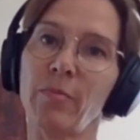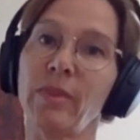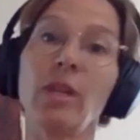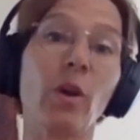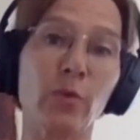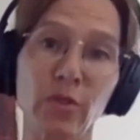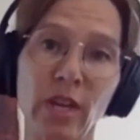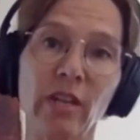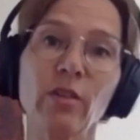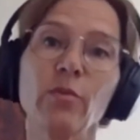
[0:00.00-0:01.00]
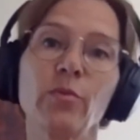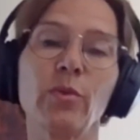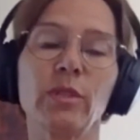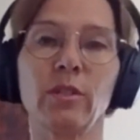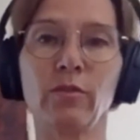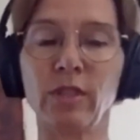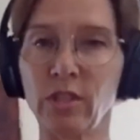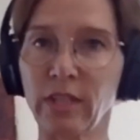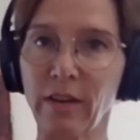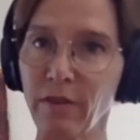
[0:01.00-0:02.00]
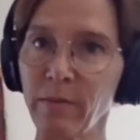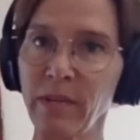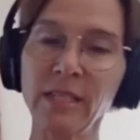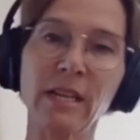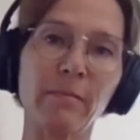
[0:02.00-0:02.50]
negotiator for the Norwegian government.